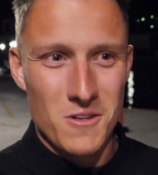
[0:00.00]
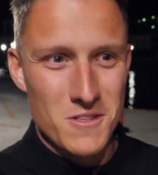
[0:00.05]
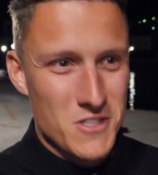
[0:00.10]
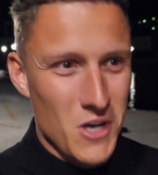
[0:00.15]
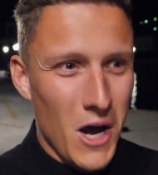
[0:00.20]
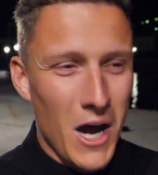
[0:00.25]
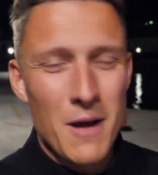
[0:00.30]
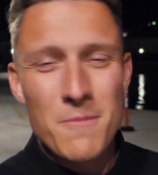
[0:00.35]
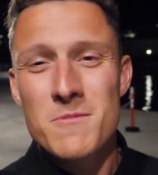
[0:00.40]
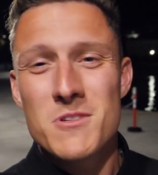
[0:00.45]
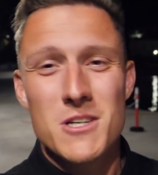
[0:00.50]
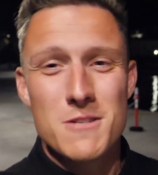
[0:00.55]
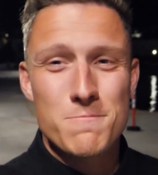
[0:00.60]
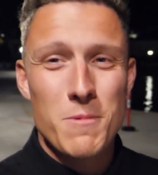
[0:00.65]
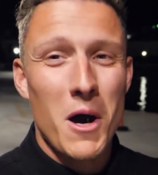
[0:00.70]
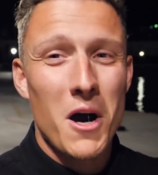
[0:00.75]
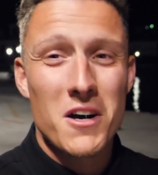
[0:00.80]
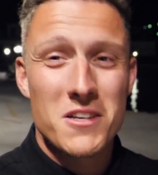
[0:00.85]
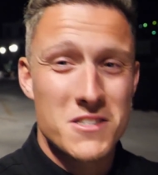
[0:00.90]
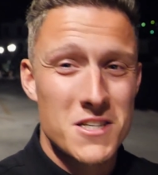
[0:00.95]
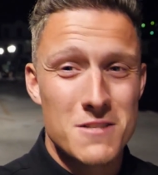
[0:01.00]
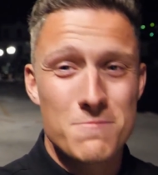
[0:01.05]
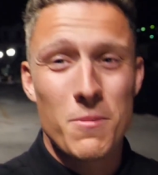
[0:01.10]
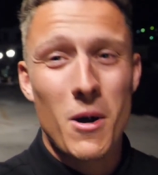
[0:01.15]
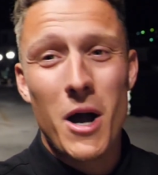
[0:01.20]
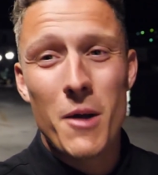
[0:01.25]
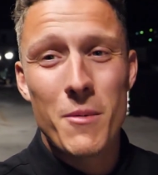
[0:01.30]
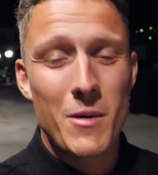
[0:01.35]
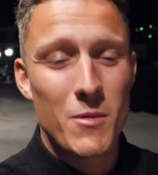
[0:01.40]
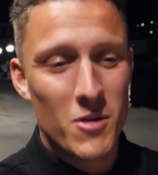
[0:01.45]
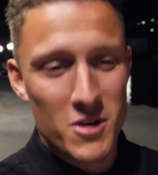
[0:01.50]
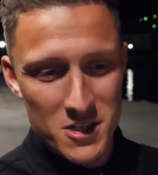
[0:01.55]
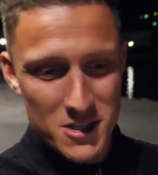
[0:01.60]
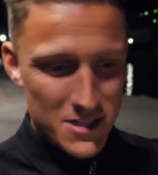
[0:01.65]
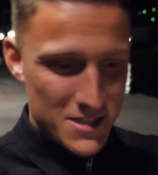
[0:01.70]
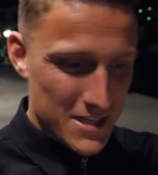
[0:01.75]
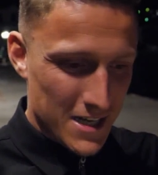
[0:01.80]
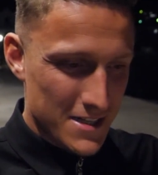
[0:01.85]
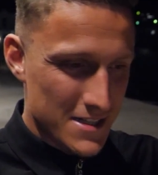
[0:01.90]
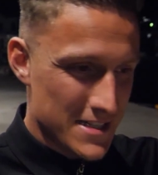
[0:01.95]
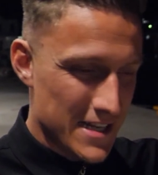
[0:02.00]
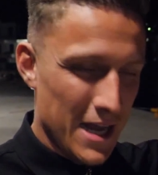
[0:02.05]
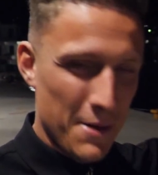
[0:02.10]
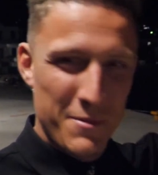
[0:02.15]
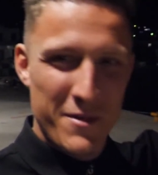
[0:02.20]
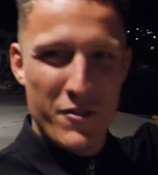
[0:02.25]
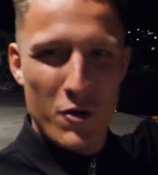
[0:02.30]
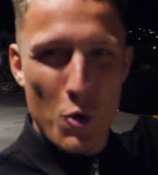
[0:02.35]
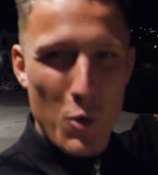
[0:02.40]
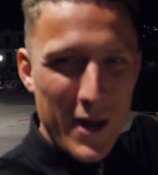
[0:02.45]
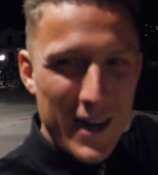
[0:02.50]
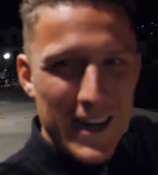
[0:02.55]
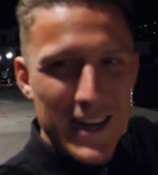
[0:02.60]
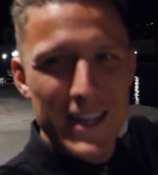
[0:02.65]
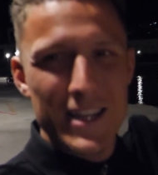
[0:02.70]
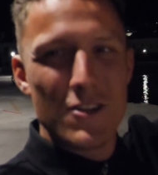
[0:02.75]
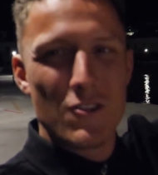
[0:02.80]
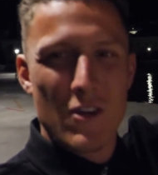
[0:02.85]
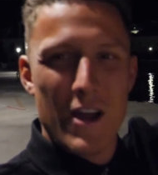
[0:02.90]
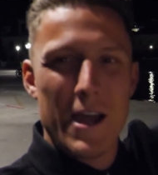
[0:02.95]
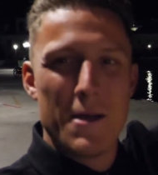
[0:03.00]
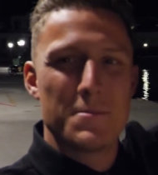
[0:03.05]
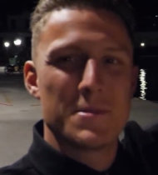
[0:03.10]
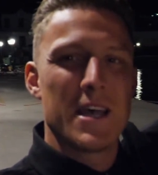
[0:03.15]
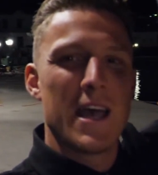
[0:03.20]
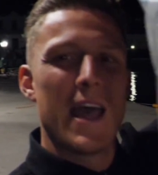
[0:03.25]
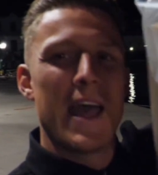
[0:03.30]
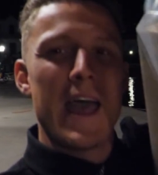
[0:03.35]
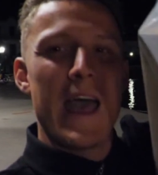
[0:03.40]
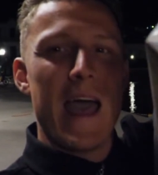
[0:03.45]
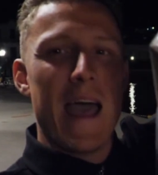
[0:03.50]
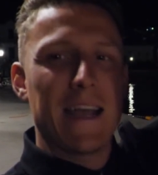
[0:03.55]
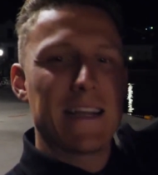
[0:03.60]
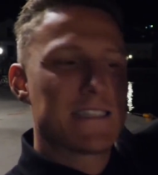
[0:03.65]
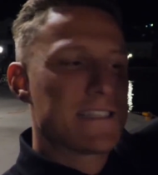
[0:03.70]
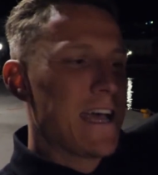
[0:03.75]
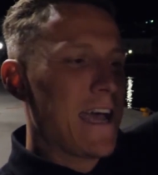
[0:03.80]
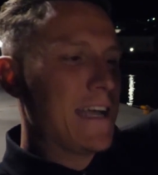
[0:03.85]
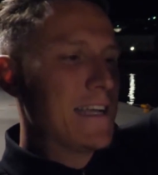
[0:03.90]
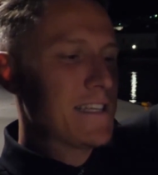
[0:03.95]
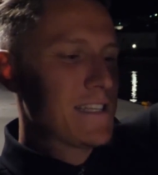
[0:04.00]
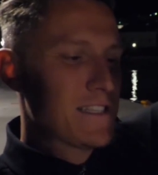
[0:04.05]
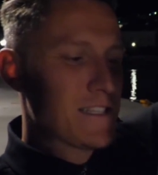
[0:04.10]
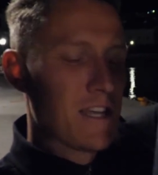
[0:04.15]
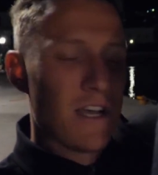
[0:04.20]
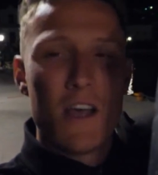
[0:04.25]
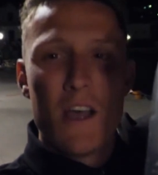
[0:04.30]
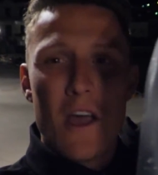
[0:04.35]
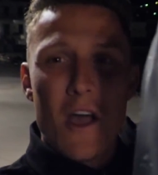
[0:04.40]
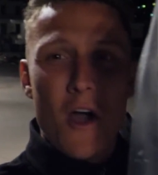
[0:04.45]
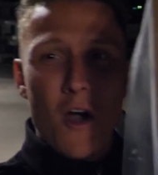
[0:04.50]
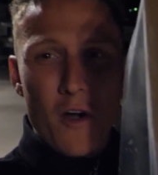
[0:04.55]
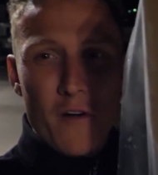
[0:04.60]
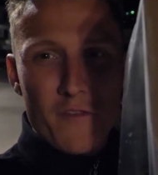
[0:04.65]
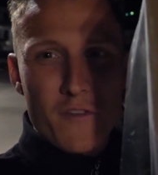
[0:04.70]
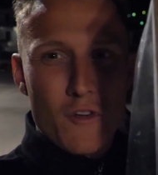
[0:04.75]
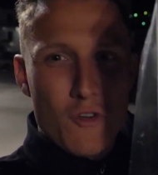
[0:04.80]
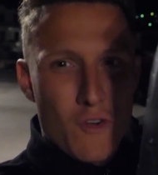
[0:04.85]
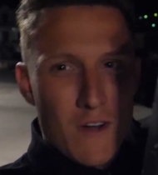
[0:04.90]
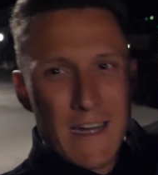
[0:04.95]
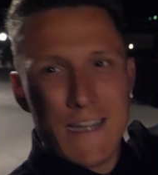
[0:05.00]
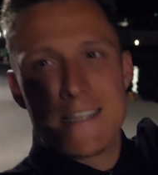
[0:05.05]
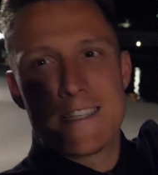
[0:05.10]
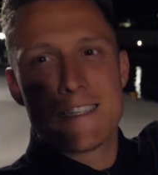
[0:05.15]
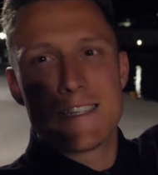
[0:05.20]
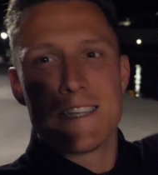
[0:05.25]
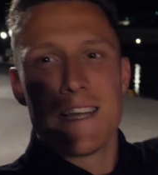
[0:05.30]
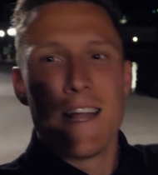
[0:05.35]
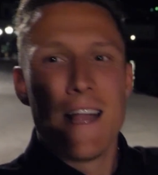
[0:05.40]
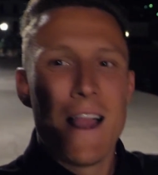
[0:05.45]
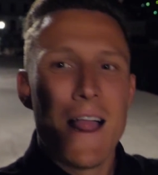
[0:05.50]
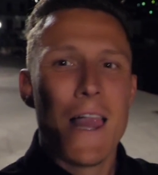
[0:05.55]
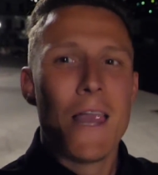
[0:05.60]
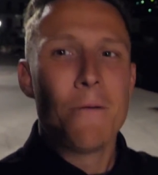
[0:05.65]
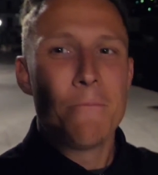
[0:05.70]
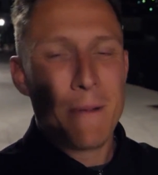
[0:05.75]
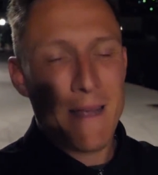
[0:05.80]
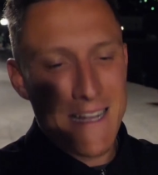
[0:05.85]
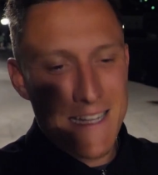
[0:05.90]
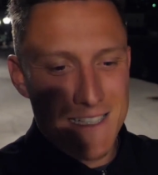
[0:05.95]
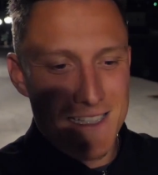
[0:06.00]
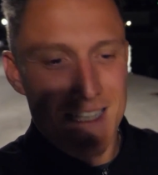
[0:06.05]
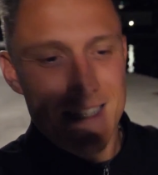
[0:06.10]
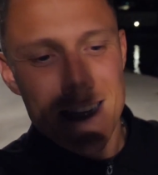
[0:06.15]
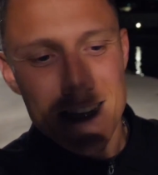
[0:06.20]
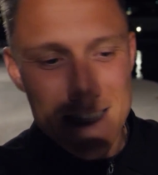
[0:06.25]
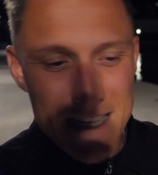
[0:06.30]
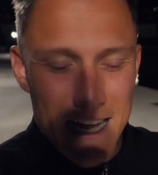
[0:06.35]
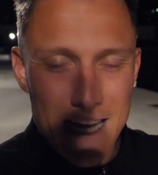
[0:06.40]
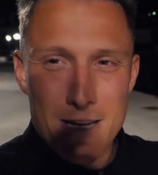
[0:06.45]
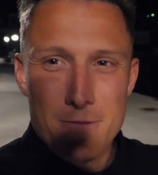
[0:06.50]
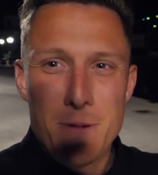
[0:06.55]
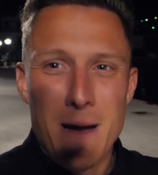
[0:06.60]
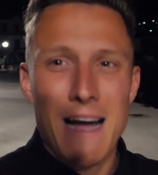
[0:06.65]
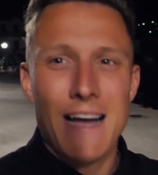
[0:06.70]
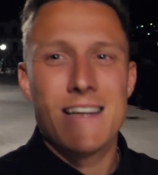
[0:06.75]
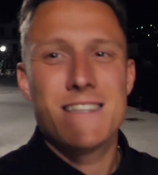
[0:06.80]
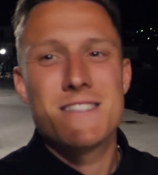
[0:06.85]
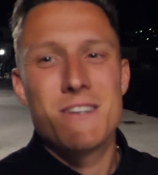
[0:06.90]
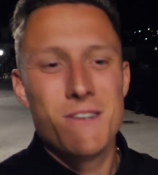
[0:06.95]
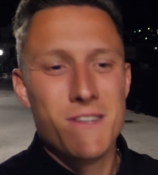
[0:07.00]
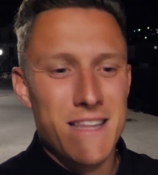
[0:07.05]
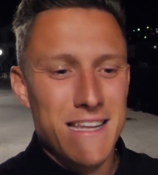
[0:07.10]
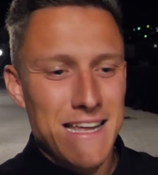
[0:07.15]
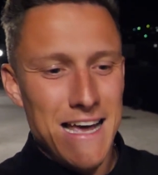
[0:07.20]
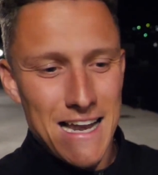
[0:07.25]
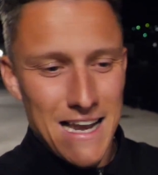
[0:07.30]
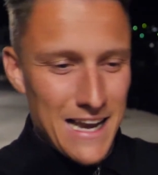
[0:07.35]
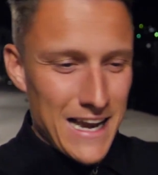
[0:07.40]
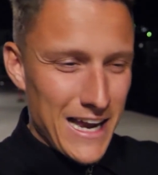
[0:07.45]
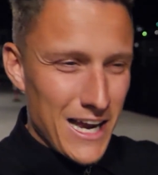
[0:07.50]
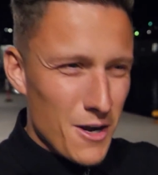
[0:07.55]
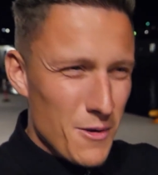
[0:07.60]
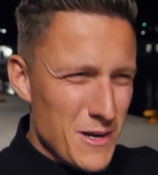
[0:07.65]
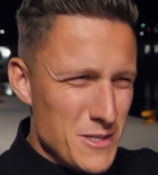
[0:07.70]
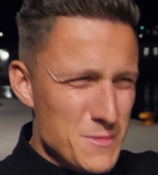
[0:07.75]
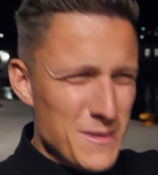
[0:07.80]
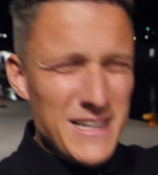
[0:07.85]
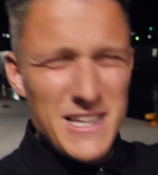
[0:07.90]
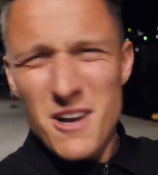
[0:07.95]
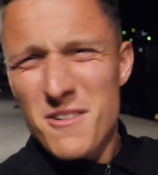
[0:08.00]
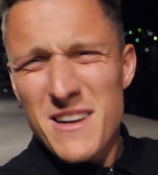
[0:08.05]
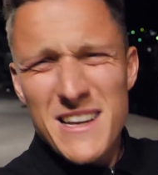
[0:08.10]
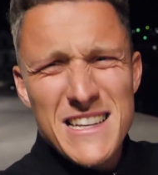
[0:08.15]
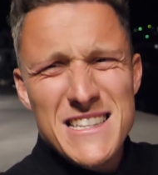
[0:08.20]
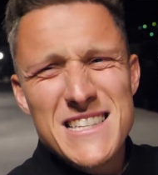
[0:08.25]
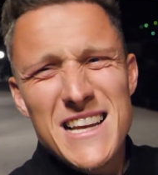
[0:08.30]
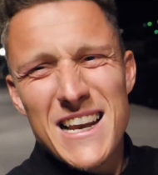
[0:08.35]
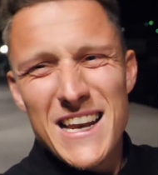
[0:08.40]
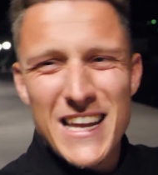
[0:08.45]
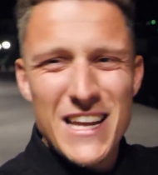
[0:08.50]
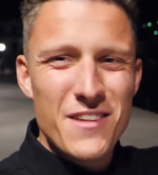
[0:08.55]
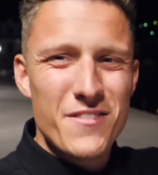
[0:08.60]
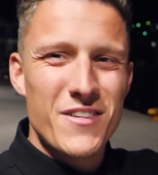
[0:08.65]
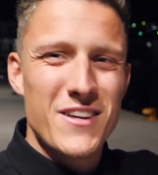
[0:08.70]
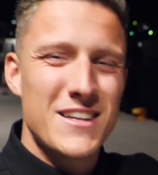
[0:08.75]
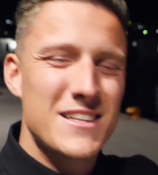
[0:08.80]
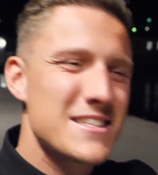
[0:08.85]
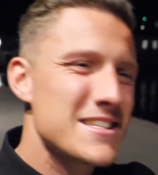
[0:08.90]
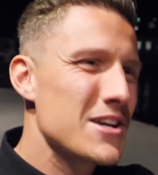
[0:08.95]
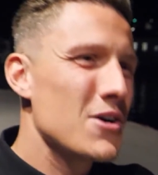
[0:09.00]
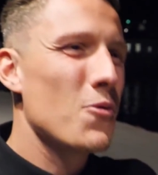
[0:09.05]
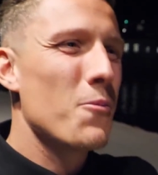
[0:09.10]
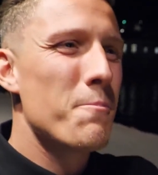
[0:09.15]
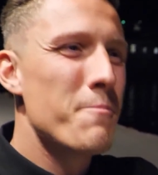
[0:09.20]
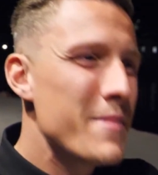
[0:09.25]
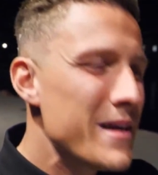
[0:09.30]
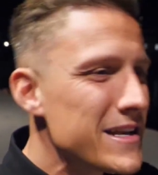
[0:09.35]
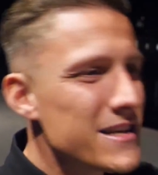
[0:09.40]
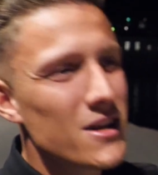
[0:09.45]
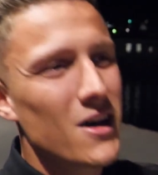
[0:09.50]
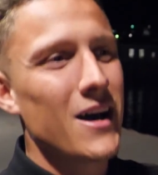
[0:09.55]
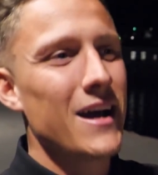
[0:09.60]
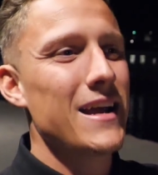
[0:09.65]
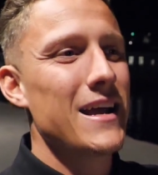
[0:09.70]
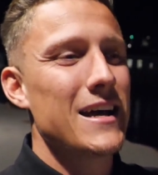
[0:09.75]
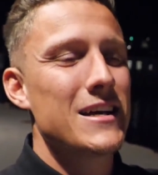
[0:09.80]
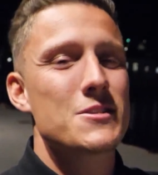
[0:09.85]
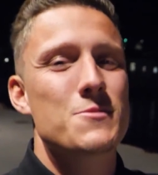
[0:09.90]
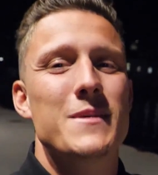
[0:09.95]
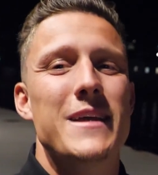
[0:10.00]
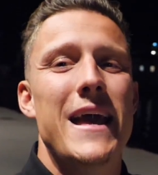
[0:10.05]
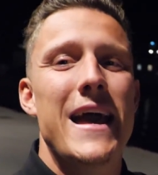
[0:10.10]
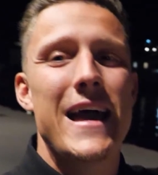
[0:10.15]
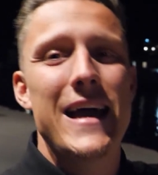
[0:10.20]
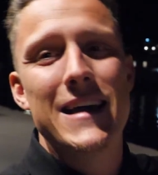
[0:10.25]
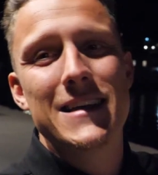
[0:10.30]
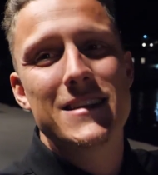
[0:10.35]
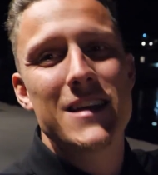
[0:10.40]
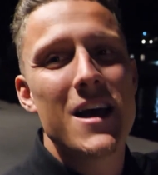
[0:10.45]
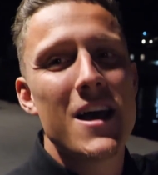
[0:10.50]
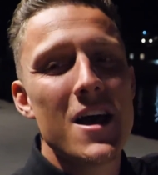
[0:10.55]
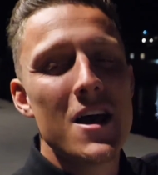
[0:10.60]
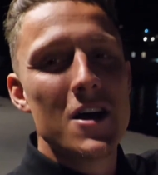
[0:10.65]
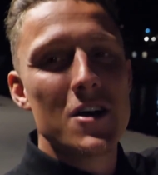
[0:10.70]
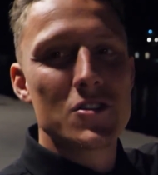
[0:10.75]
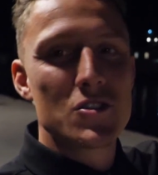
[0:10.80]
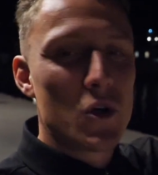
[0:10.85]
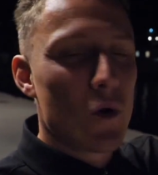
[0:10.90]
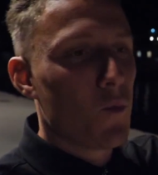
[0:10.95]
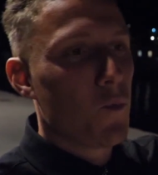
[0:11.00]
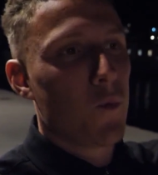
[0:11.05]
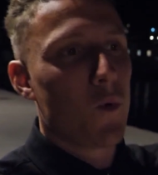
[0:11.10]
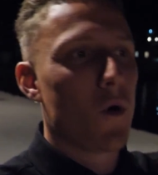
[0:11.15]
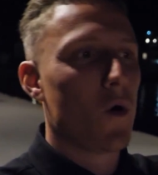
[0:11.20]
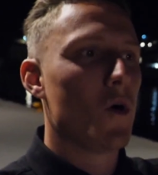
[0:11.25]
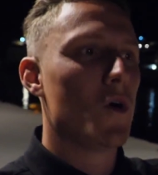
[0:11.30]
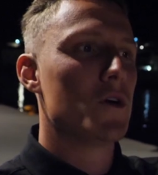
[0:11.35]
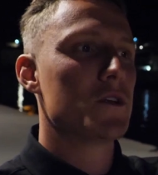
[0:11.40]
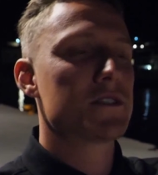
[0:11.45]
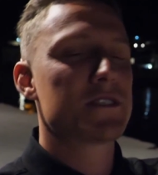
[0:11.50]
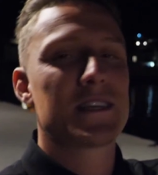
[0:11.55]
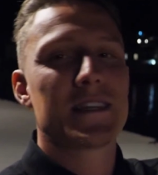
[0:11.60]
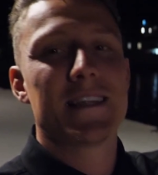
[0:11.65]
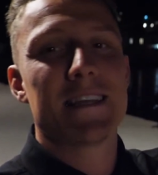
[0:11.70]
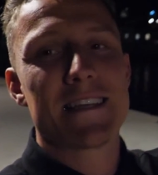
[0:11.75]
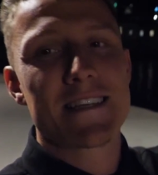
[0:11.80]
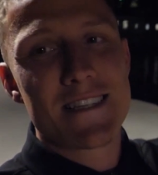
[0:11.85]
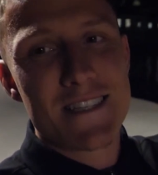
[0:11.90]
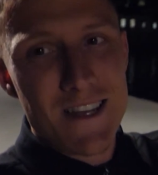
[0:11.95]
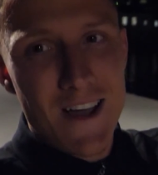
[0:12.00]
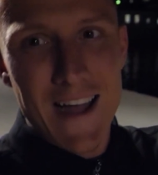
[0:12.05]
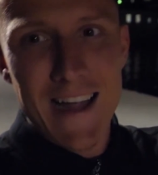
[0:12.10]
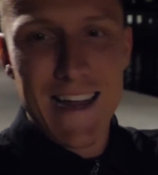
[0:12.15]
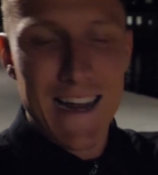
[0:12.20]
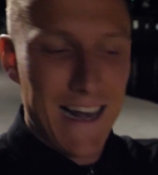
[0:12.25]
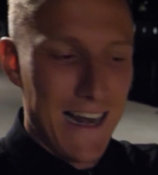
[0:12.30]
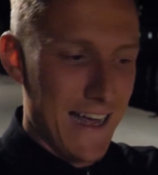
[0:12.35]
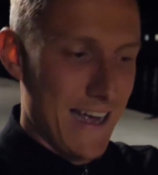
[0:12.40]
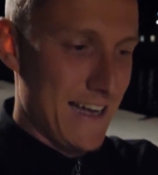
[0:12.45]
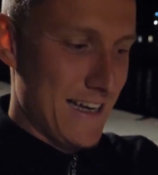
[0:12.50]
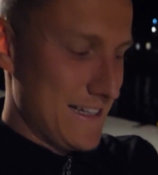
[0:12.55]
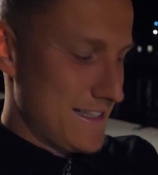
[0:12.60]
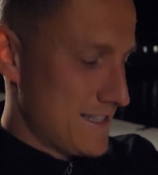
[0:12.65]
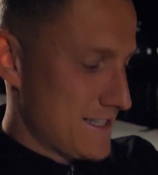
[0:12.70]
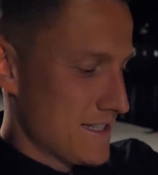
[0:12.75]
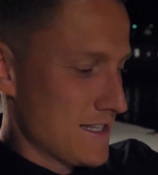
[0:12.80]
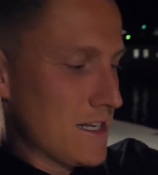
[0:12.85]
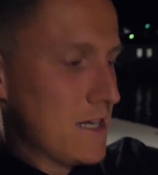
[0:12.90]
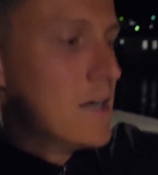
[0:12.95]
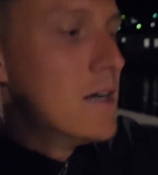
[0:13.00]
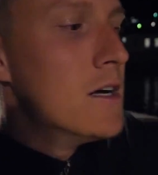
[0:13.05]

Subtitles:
Time just passed us by. We watched the sunset and we've quickly grabbed a taste of Greece pizza to take back to the Galileo, as we don't need to leave until midnight as we head towards the Cyclades.